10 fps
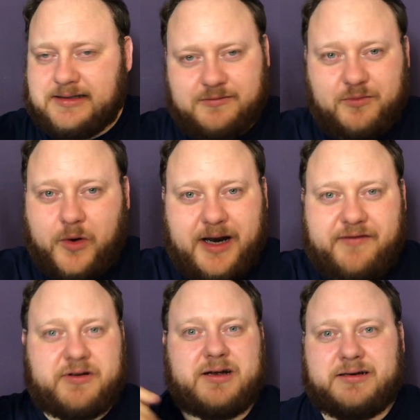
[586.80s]

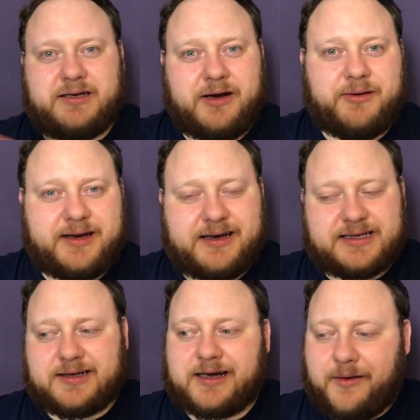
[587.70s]
whatever, you know, and
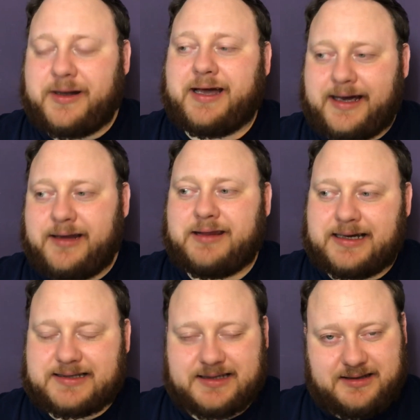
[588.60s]
it's like, oh, okay,
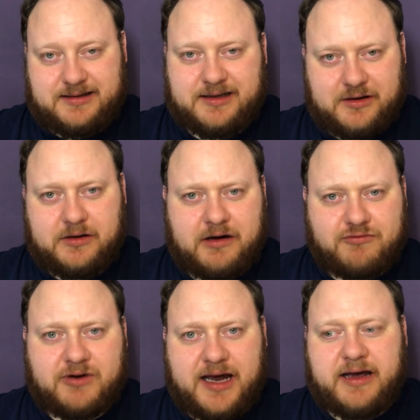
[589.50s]
that's a
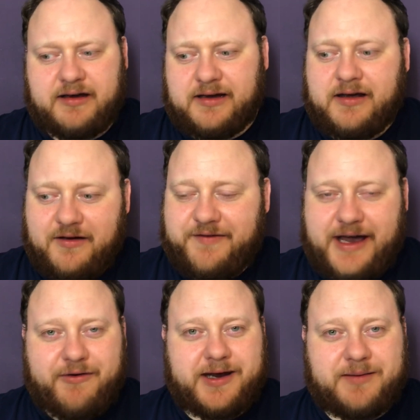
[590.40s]
rare
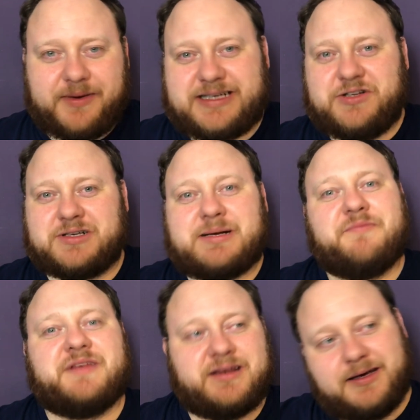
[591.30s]
variant. But it's not
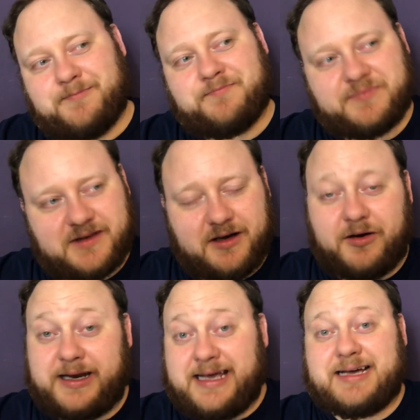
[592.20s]
something that
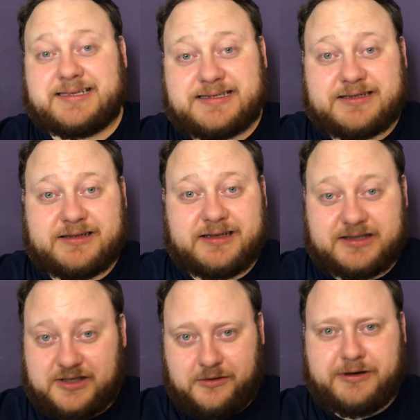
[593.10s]
Ollie has,
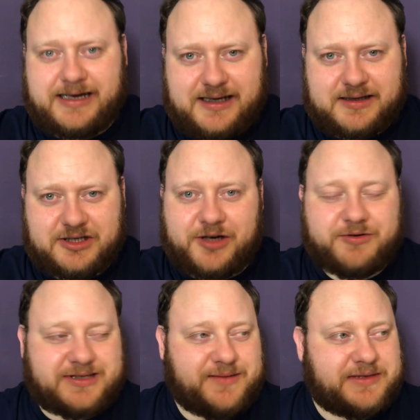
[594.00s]
or he
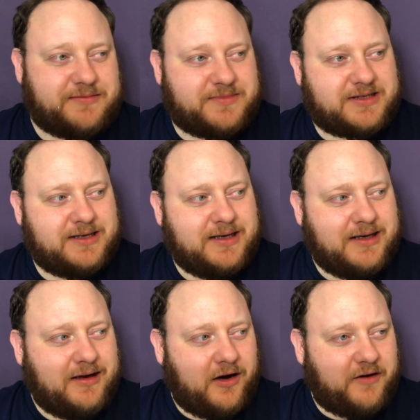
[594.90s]
shows symptoms
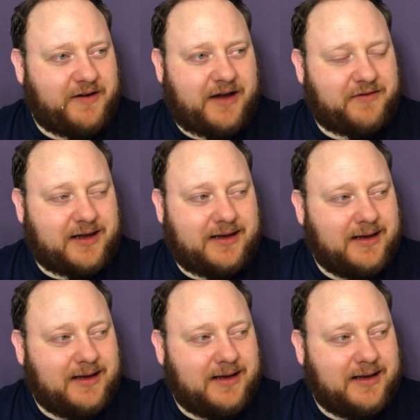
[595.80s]
of having.